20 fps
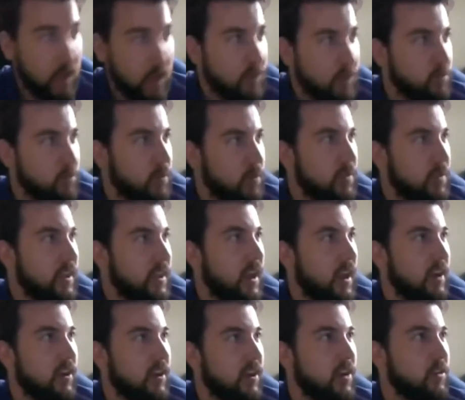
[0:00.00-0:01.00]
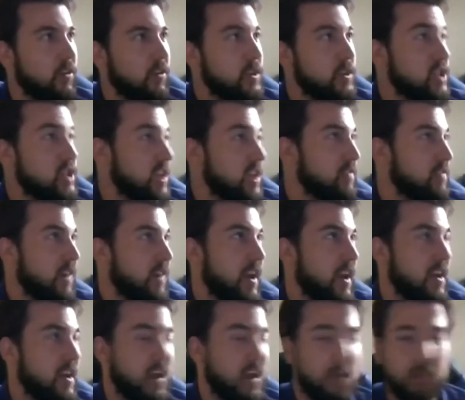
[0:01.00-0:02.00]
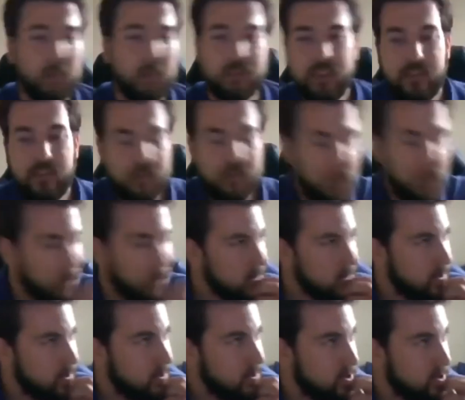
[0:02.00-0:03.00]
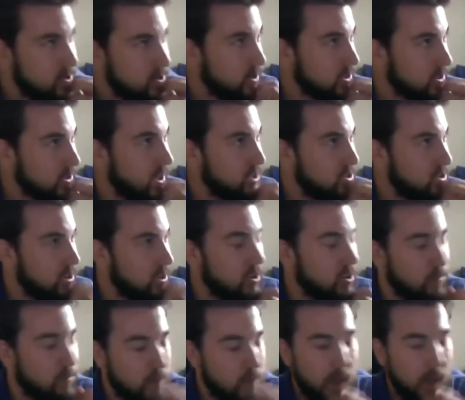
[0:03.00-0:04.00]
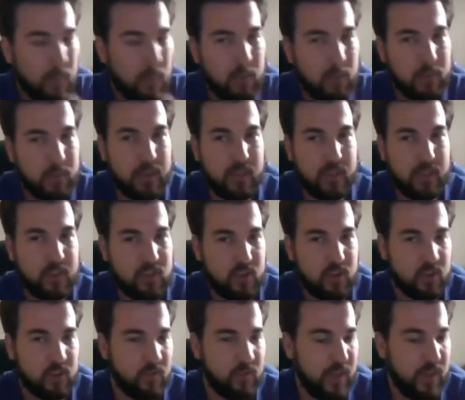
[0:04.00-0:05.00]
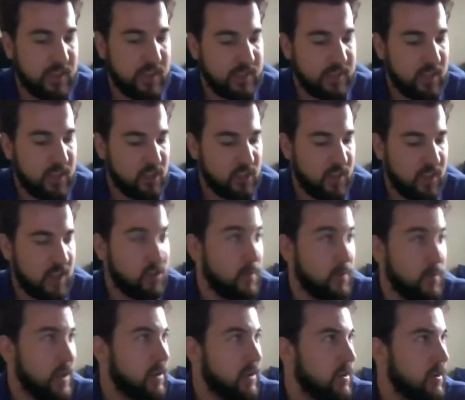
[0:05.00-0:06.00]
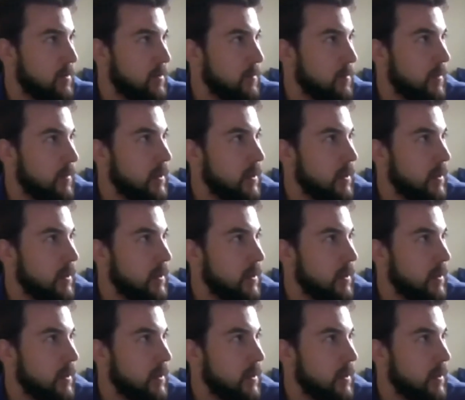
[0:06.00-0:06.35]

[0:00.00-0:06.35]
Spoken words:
There's one thing I learned, which if I believe if y'all went to the general session, the general advice session that Trombetta